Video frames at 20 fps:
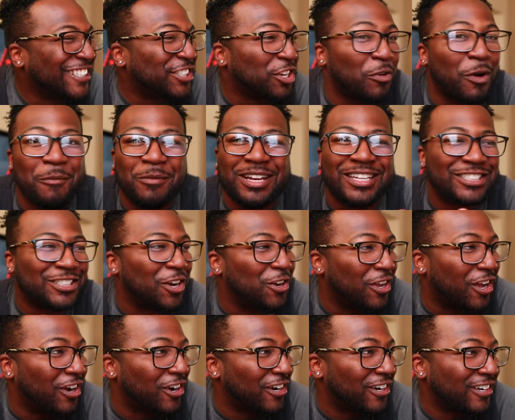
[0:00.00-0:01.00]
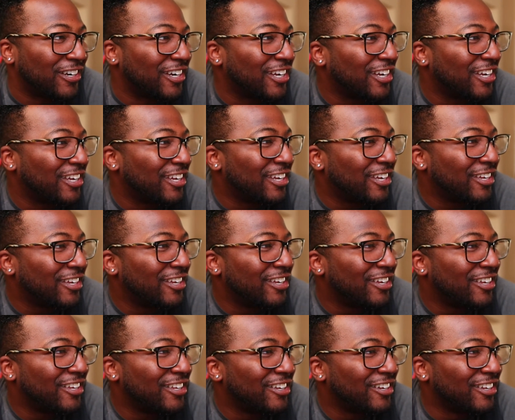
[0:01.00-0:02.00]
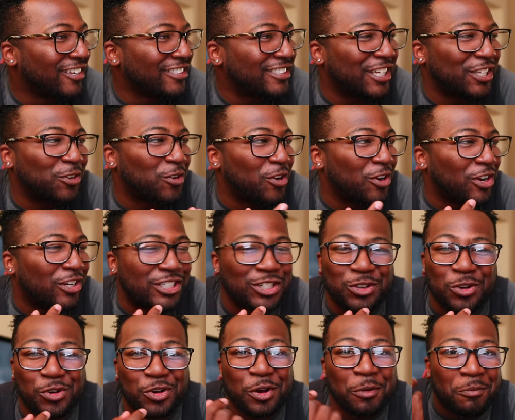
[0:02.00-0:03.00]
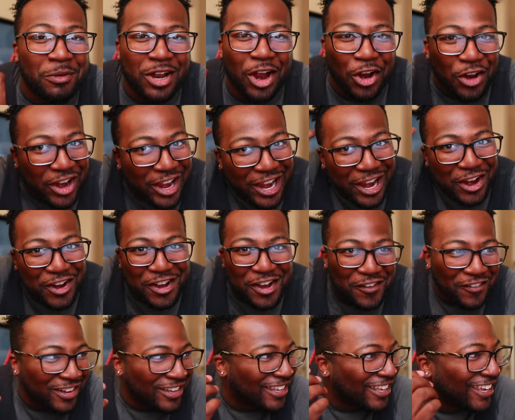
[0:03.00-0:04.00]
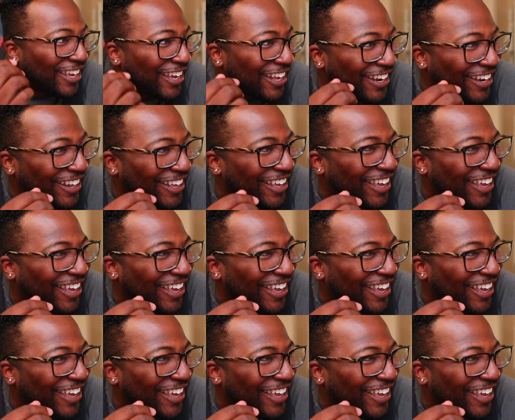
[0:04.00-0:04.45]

She'll want me to show y'all her. Girl, she doing her, she doing her, her hair and everything.